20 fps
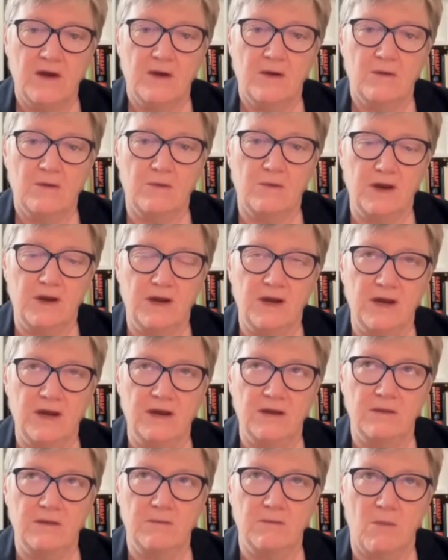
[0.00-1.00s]
we
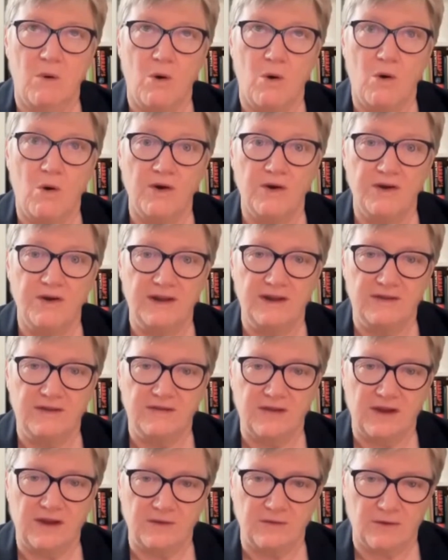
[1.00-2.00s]
need more
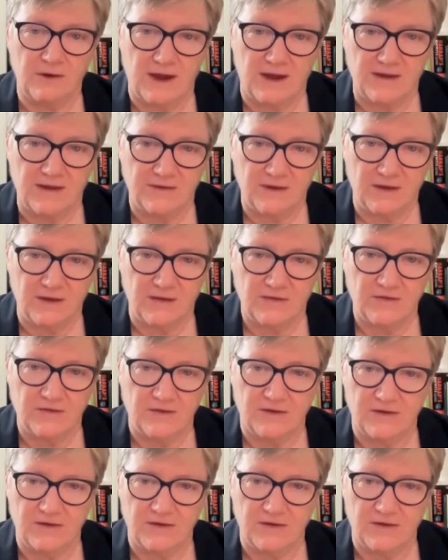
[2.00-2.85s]
decentralization.